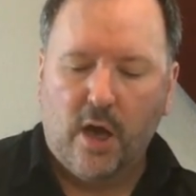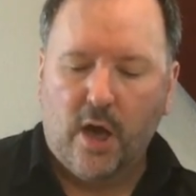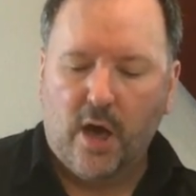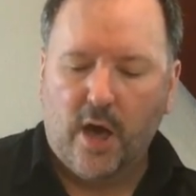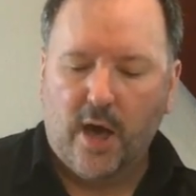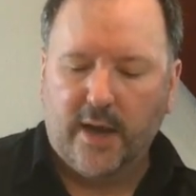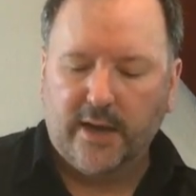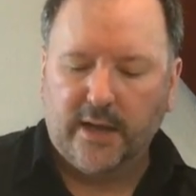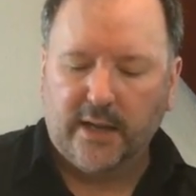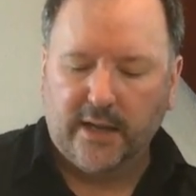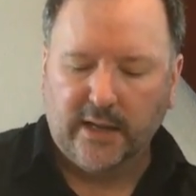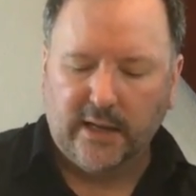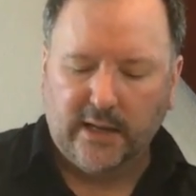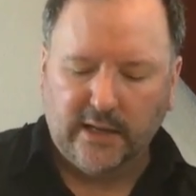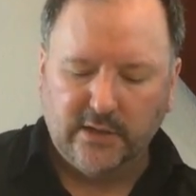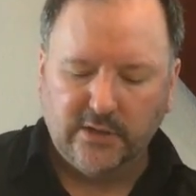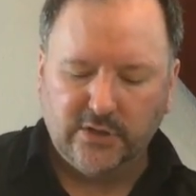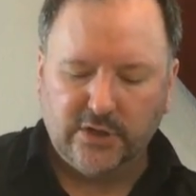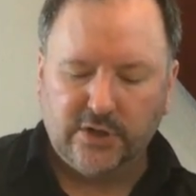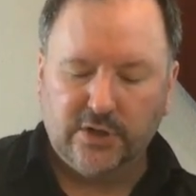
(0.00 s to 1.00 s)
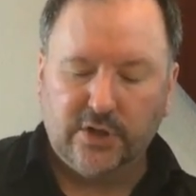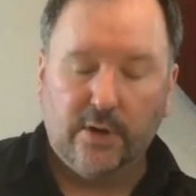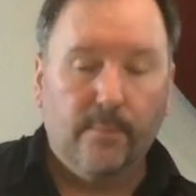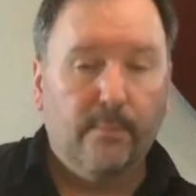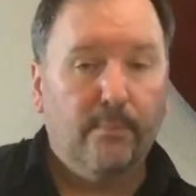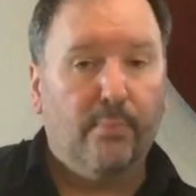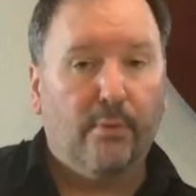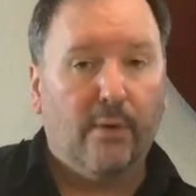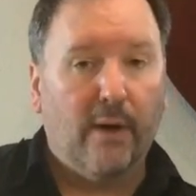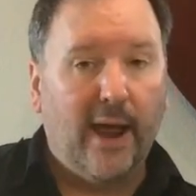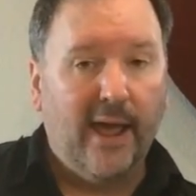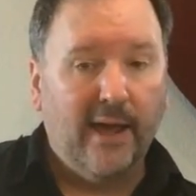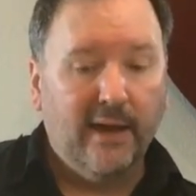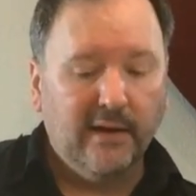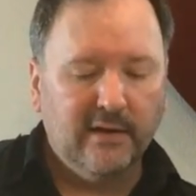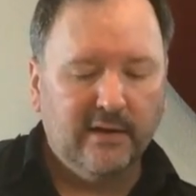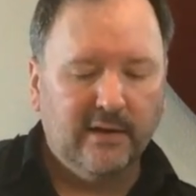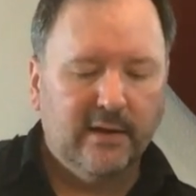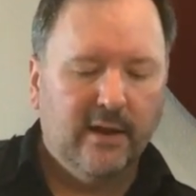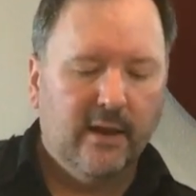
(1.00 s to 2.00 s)
on each
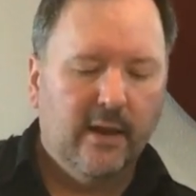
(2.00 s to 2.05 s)
bract,